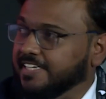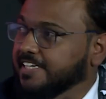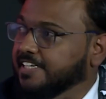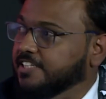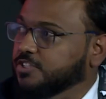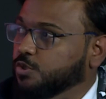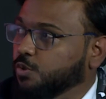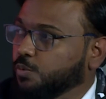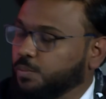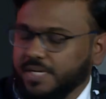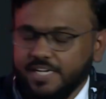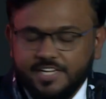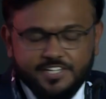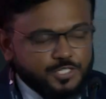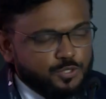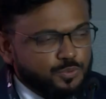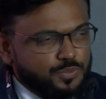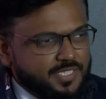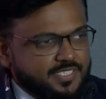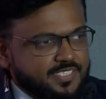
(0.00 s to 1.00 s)
So we at
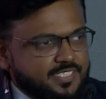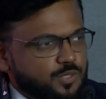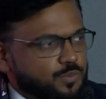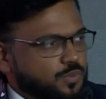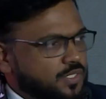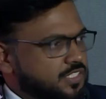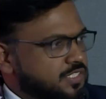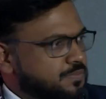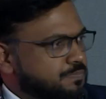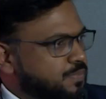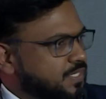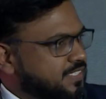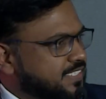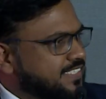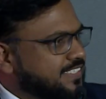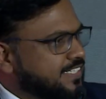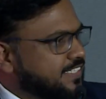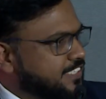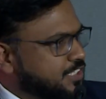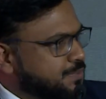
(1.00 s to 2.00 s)
UTC was
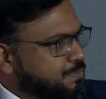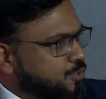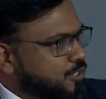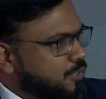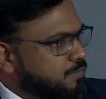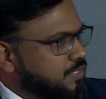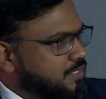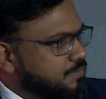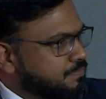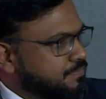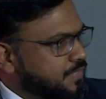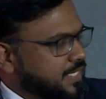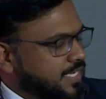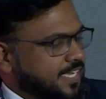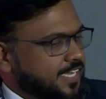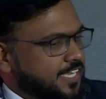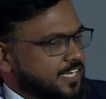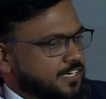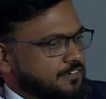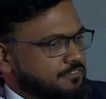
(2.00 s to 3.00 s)
presented this problem,
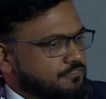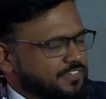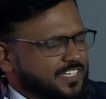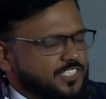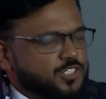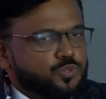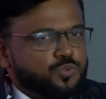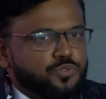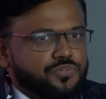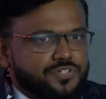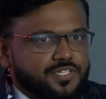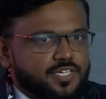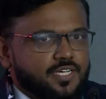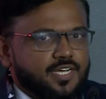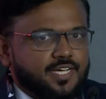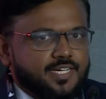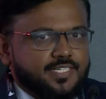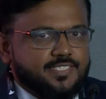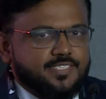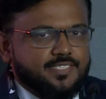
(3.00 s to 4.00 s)
and we soon
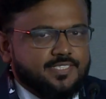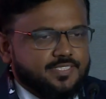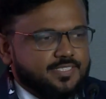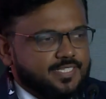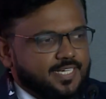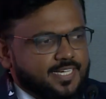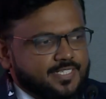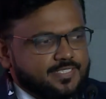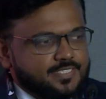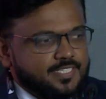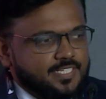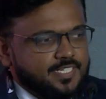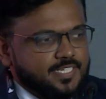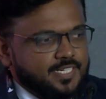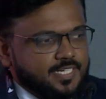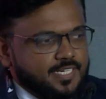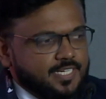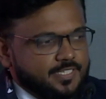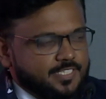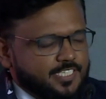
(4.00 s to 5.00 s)
realized that
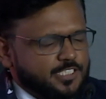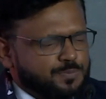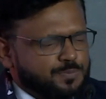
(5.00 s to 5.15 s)
this